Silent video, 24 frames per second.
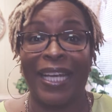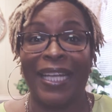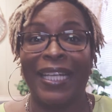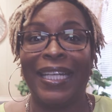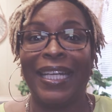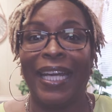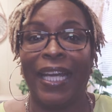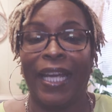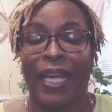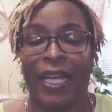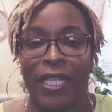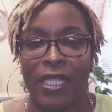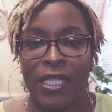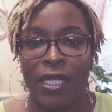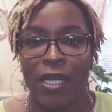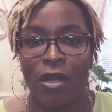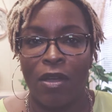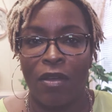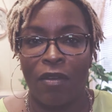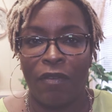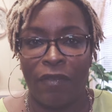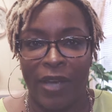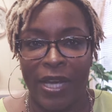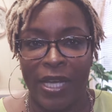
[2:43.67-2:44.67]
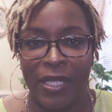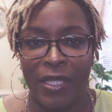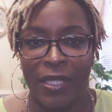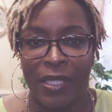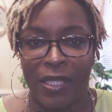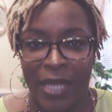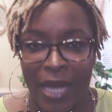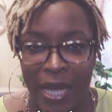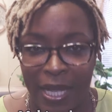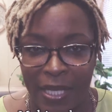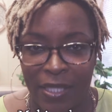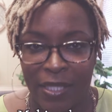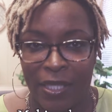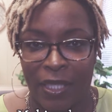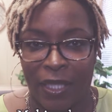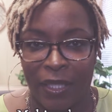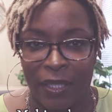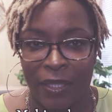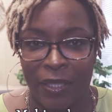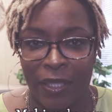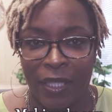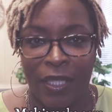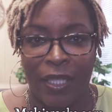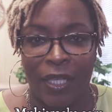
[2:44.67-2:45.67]
It is
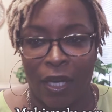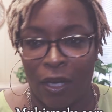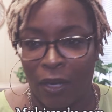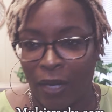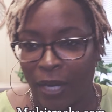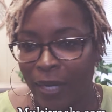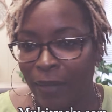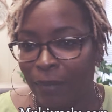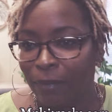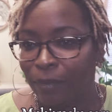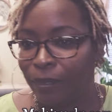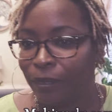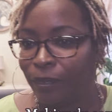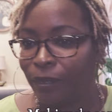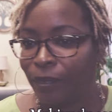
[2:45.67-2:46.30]
fantastic. All right.